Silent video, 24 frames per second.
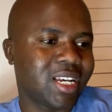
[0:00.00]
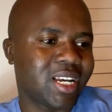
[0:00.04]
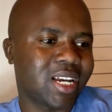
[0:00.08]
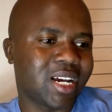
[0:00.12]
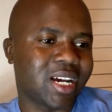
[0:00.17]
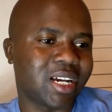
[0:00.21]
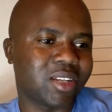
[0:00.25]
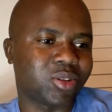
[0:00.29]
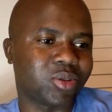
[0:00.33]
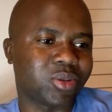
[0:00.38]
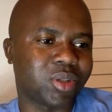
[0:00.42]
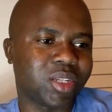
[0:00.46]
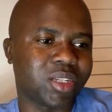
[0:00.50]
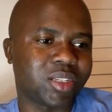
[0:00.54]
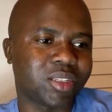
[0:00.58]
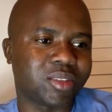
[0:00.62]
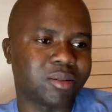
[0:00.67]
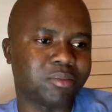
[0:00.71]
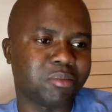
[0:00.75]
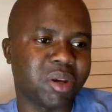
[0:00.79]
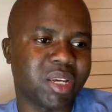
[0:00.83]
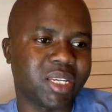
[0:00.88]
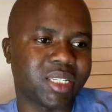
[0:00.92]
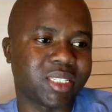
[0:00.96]
And today is
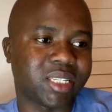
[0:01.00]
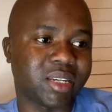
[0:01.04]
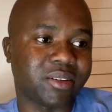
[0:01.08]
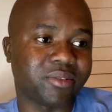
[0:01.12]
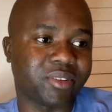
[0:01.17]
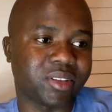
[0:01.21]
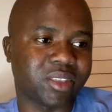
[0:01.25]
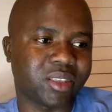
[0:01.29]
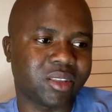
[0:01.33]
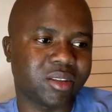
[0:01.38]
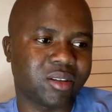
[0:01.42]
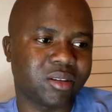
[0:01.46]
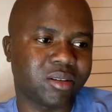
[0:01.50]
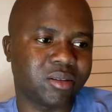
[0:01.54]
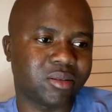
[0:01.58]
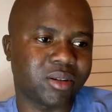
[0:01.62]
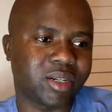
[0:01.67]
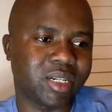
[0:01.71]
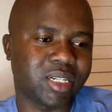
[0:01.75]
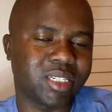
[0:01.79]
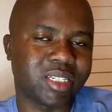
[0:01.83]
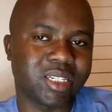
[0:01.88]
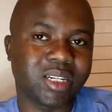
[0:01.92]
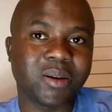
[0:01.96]
May 7th,
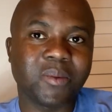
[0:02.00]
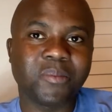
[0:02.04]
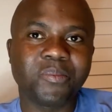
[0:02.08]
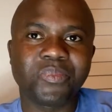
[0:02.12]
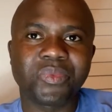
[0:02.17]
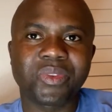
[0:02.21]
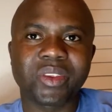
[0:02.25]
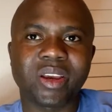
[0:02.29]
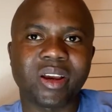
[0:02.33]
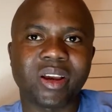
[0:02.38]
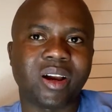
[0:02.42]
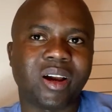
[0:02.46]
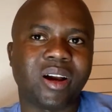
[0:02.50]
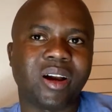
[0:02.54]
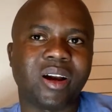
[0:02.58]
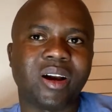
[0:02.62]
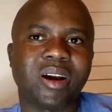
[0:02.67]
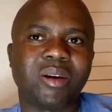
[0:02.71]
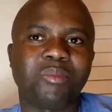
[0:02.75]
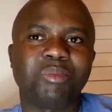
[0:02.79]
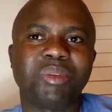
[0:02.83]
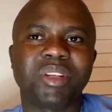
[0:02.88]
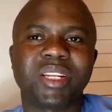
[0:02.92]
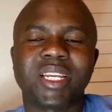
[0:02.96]
right?
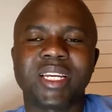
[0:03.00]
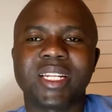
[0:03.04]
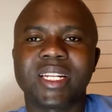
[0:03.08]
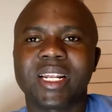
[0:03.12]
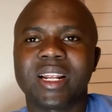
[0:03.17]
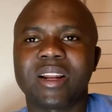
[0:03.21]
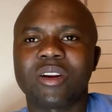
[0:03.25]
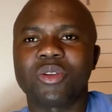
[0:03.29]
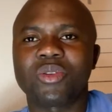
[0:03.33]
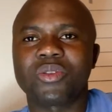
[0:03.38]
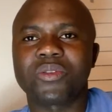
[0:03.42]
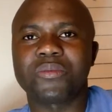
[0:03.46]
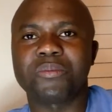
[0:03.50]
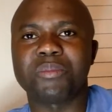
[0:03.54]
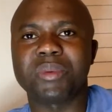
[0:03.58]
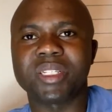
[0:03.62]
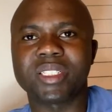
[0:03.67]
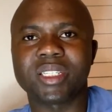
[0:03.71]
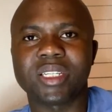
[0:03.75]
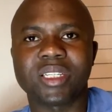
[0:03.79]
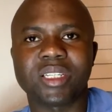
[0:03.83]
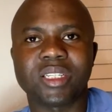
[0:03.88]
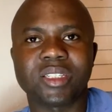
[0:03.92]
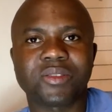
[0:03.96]
I've been getting a lot of
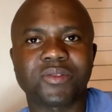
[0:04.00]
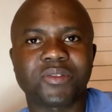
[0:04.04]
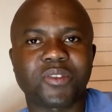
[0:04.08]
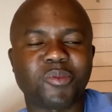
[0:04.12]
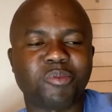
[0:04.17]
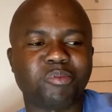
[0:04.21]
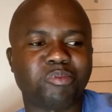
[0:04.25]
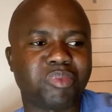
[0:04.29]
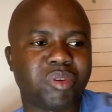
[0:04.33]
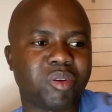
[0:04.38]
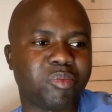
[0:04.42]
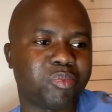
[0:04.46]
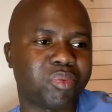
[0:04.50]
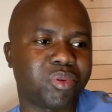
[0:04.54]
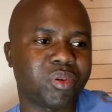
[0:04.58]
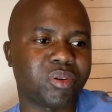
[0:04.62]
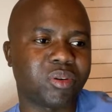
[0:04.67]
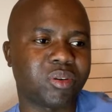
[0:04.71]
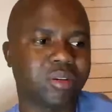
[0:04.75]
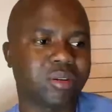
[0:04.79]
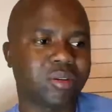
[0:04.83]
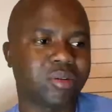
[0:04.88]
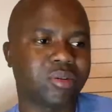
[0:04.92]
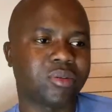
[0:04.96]
messages from people.
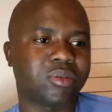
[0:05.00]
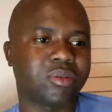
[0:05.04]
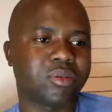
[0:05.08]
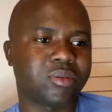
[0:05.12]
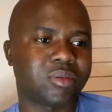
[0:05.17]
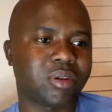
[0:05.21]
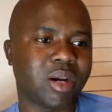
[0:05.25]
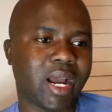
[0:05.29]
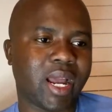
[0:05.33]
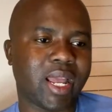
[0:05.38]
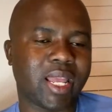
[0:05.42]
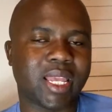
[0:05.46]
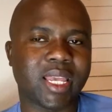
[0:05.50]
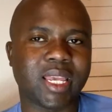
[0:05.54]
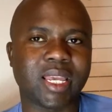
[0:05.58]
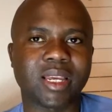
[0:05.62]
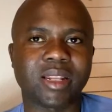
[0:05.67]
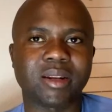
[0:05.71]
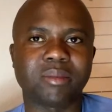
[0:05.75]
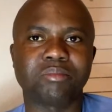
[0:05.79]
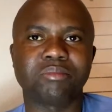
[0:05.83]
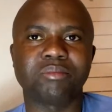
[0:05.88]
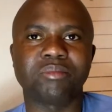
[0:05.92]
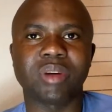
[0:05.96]
Oh, I
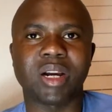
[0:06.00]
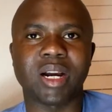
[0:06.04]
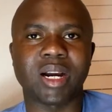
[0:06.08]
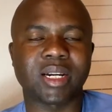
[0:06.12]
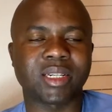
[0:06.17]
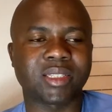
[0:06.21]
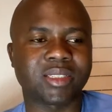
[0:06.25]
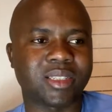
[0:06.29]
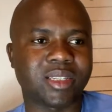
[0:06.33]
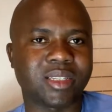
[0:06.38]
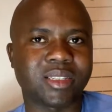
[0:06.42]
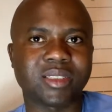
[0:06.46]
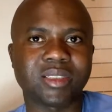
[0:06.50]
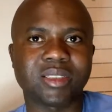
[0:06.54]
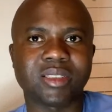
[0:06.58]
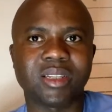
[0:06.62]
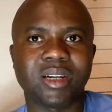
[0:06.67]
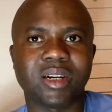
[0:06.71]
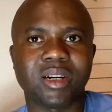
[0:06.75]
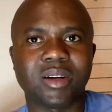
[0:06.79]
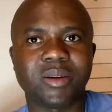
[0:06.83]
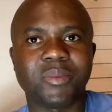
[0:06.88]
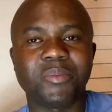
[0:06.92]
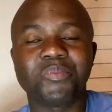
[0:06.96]
can access
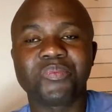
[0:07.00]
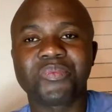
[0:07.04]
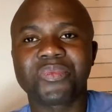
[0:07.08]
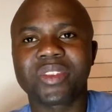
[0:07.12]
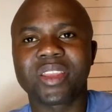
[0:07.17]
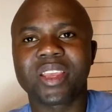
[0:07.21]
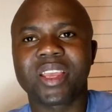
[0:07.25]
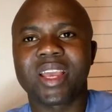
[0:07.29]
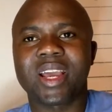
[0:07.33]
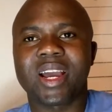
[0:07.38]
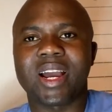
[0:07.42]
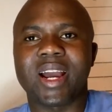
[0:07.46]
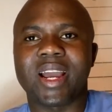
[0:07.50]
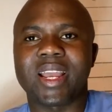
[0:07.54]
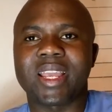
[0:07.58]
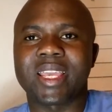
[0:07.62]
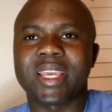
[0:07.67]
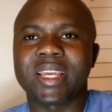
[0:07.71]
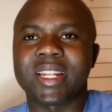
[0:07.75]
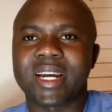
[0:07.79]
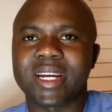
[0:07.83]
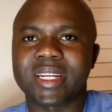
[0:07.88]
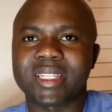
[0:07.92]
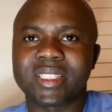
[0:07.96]
the I
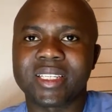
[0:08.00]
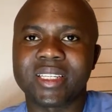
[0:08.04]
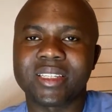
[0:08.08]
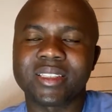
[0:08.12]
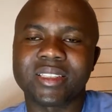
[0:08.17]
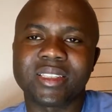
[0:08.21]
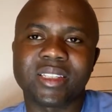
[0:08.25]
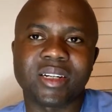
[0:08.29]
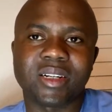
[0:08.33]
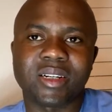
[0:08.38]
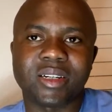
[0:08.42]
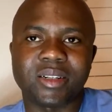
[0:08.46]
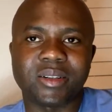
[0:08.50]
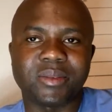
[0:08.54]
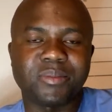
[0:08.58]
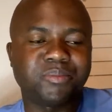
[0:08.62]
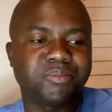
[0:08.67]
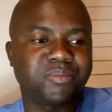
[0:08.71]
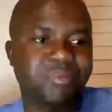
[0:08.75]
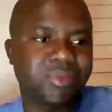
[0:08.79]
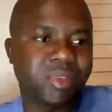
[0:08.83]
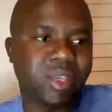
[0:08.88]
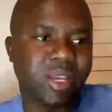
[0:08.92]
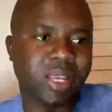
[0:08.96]

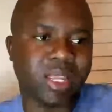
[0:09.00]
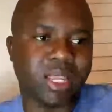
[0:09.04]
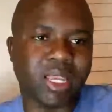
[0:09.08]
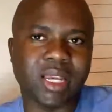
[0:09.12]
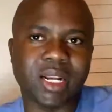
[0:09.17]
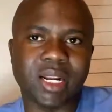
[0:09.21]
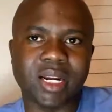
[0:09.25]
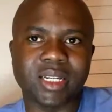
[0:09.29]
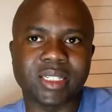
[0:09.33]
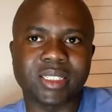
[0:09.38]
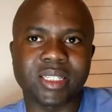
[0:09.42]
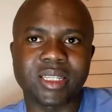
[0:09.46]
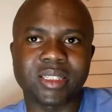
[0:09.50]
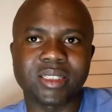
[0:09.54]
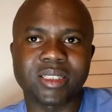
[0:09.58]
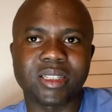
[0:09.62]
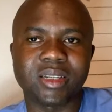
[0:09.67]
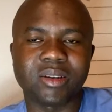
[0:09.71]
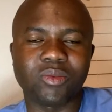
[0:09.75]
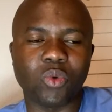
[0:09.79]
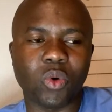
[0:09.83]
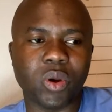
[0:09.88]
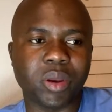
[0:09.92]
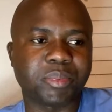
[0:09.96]
can access
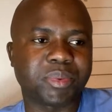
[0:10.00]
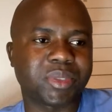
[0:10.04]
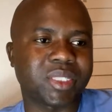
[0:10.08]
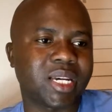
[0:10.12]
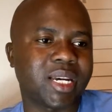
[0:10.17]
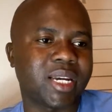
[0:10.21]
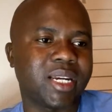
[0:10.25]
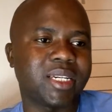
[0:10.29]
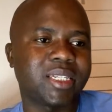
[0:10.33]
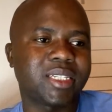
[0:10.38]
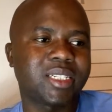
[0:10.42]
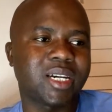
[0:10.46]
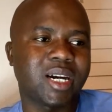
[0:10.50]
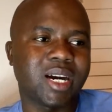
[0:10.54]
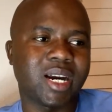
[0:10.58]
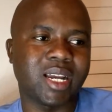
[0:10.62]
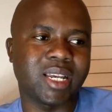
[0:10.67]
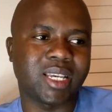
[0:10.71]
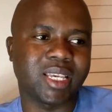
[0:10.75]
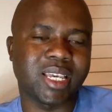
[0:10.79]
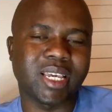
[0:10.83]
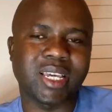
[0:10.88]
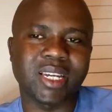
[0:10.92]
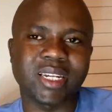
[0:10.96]
the website. I
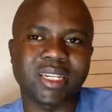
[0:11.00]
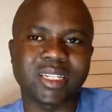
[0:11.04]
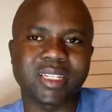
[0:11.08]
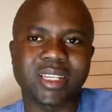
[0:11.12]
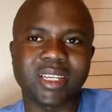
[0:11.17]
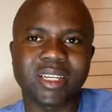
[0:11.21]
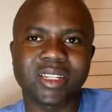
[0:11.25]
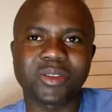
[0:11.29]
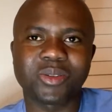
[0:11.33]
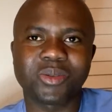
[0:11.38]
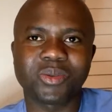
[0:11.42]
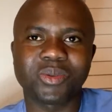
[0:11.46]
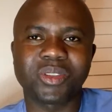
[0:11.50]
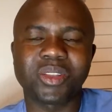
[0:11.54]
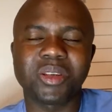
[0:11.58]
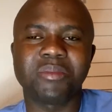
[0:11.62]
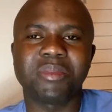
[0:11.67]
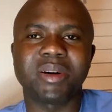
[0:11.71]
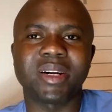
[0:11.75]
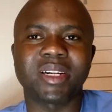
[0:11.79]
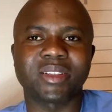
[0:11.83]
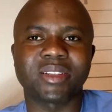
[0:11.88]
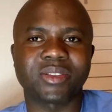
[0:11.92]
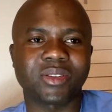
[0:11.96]
can get to see
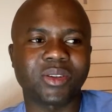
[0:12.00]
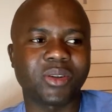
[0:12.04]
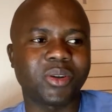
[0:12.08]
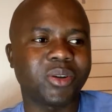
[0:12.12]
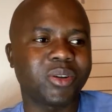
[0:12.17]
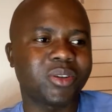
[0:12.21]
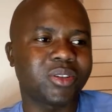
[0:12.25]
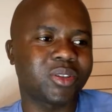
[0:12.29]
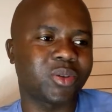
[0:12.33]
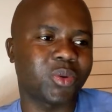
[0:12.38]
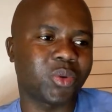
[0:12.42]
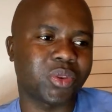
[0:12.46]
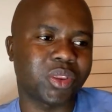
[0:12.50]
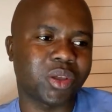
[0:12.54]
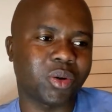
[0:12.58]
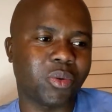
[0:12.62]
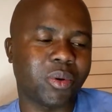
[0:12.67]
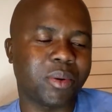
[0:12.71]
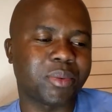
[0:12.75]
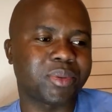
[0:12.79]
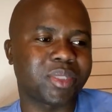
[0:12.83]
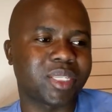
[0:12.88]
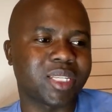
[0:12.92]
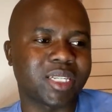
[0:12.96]
my result, or the
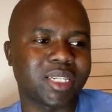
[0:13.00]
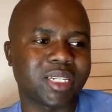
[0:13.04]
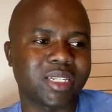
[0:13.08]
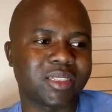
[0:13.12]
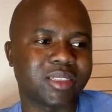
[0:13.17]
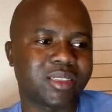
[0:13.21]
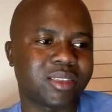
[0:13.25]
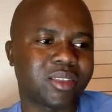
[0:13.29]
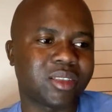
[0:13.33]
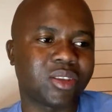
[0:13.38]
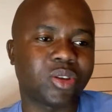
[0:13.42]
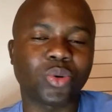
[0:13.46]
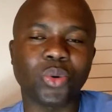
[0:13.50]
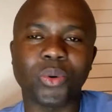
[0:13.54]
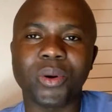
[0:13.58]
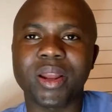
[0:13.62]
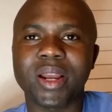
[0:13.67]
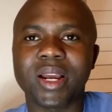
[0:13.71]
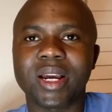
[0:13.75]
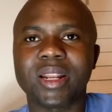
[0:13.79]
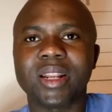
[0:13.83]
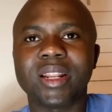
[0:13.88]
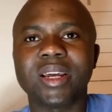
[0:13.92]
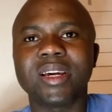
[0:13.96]
website is
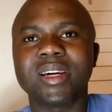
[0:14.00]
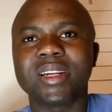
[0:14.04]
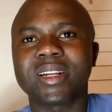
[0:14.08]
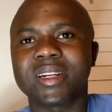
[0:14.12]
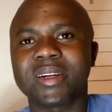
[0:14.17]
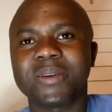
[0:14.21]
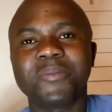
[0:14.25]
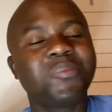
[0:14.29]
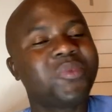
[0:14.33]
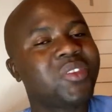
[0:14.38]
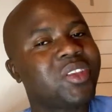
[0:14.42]
throwing an error.